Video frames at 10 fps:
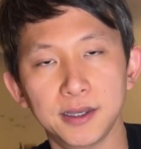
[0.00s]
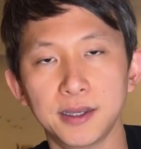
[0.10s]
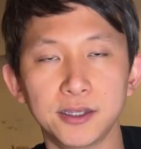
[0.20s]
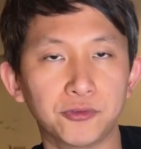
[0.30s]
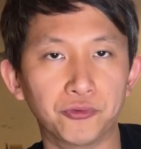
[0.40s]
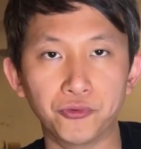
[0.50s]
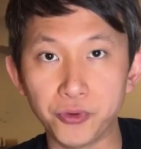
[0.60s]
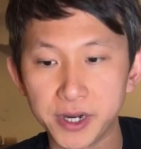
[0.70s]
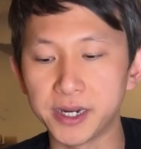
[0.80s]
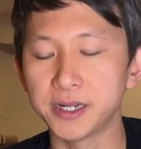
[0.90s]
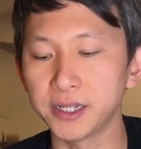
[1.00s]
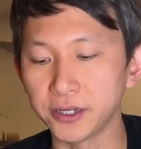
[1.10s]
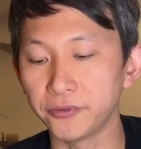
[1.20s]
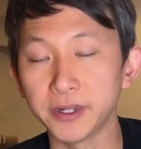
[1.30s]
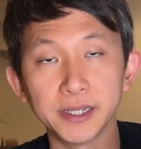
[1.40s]

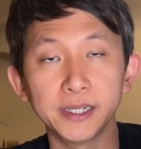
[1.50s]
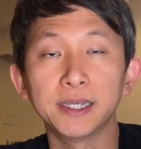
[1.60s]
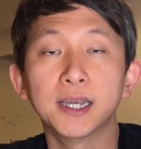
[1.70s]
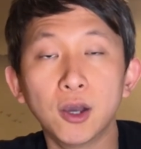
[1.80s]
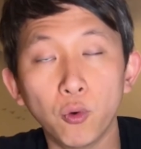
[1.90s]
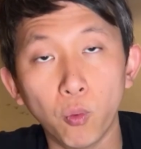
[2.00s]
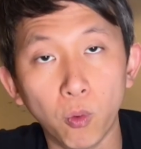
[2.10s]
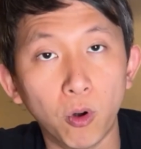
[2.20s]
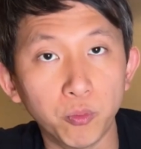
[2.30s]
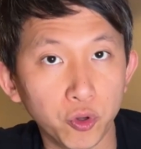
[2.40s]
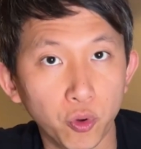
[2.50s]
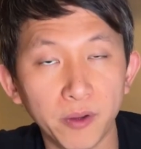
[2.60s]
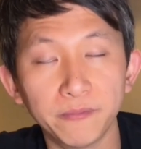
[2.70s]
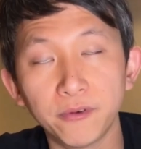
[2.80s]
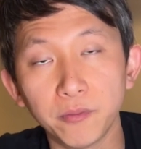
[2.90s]
Really warm you up
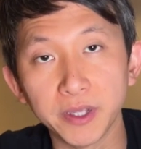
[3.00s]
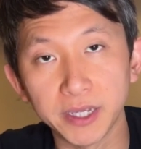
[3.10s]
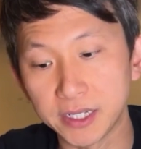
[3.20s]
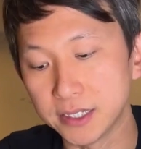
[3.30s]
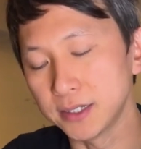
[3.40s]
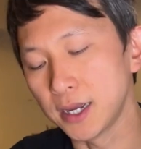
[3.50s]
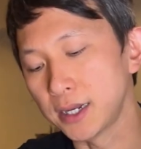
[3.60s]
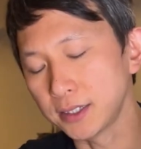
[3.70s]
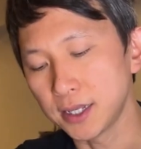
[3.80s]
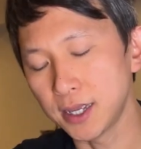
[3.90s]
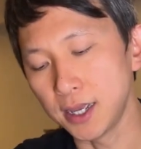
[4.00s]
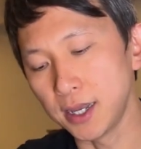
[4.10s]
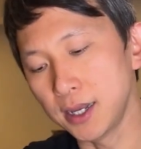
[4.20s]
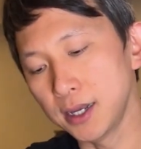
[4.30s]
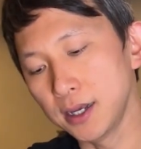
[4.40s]
from the inside.
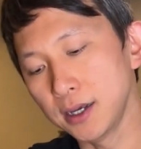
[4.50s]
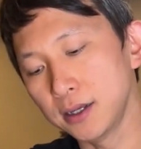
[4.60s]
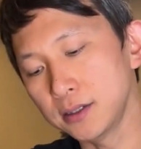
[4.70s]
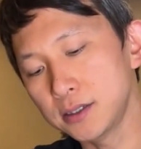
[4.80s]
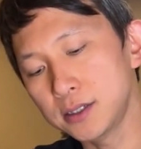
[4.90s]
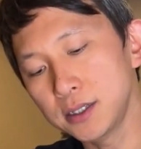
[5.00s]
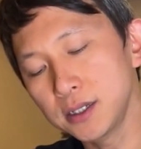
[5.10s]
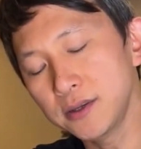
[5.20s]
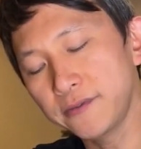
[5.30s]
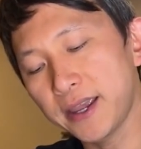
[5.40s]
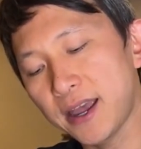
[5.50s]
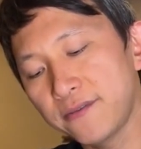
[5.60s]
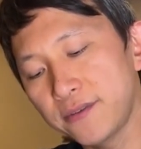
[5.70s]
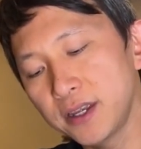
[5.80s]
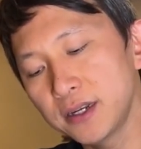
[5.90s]
This tea leaf
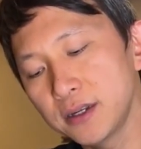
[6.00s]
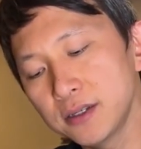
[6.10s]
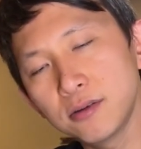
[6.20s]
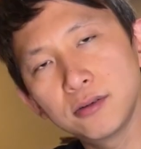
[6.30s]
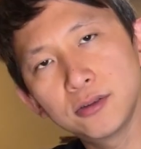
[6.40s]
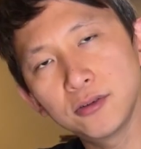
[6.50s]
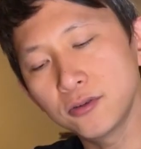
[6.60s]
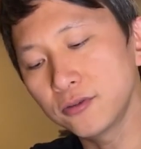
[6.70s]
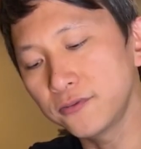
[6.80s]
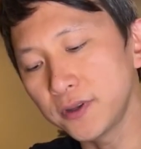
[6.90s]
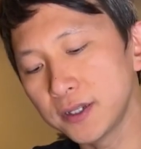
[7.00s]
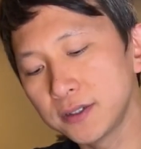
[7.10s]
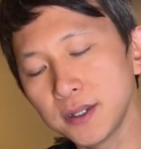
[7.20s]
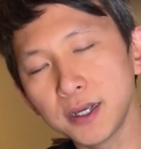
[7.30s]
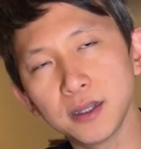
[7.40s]
caffeine is also feels like a
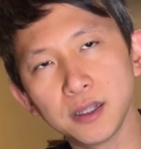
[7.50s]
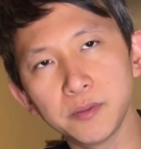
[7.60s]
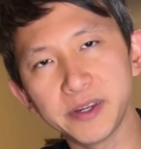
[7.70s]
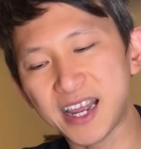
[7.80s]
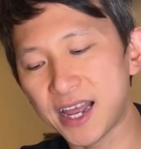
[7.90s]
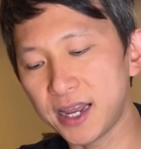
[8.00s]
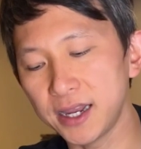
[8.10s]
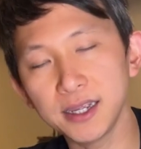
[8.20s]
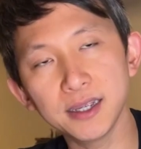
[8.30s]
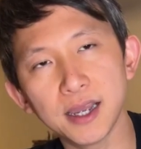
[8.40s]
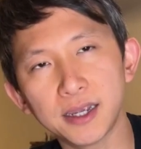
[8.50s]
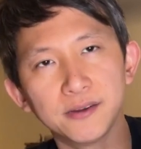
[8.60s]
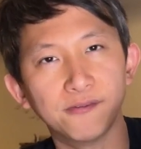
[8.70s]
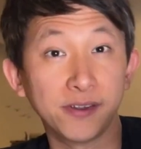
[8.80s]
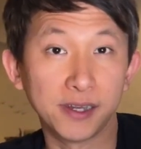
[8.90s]
little bit high. I can feel
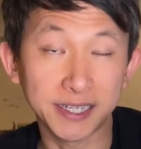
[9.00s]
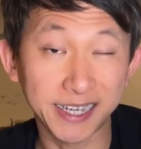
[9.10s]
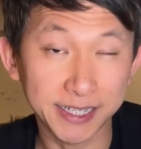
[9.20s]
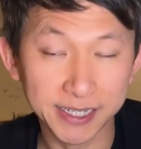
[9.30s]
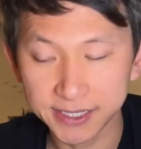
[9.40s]
it at least.